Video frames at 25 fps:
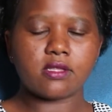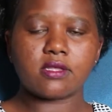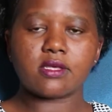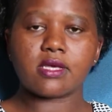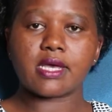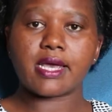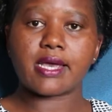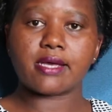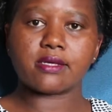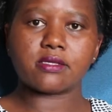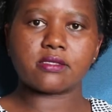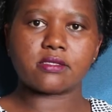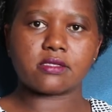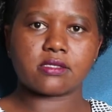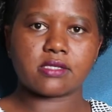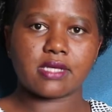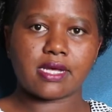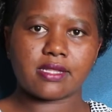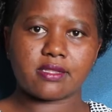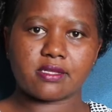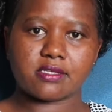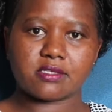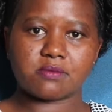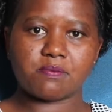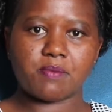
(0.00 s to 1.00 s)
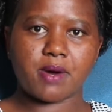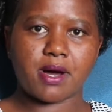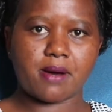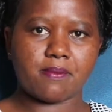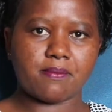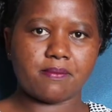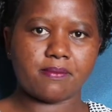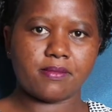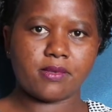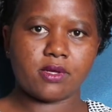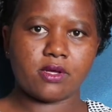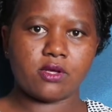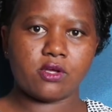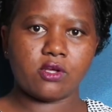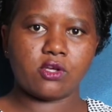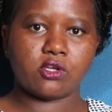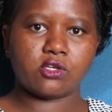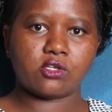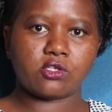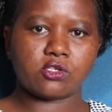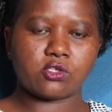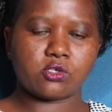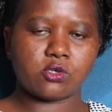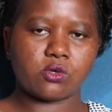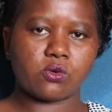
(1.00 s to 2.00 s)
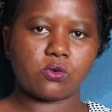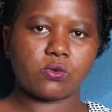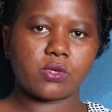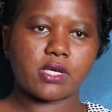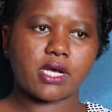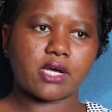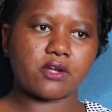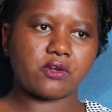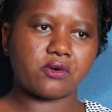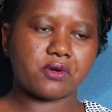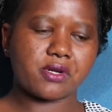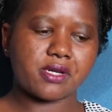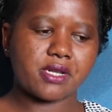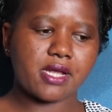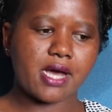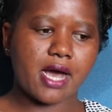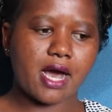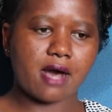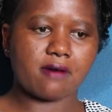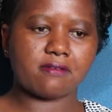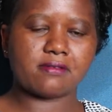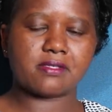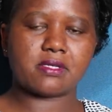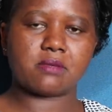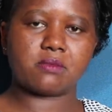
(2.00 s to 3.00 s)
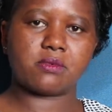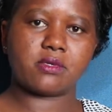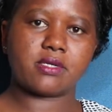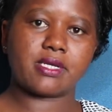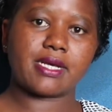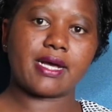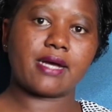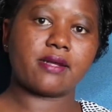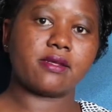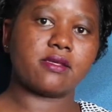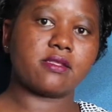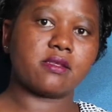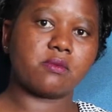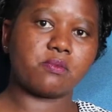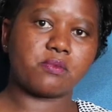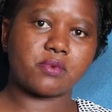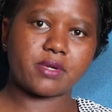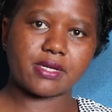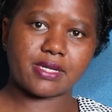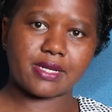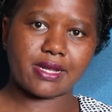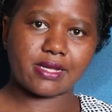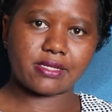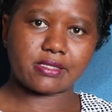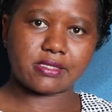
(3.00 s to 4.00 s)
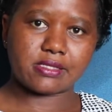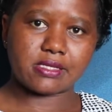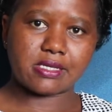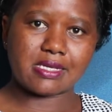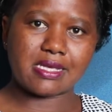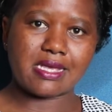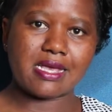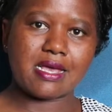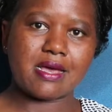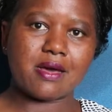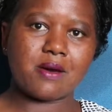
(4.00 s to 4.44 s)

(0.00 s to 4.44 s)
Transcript: eggs and the sperm, so we can already have somebody carrying the pregnancy,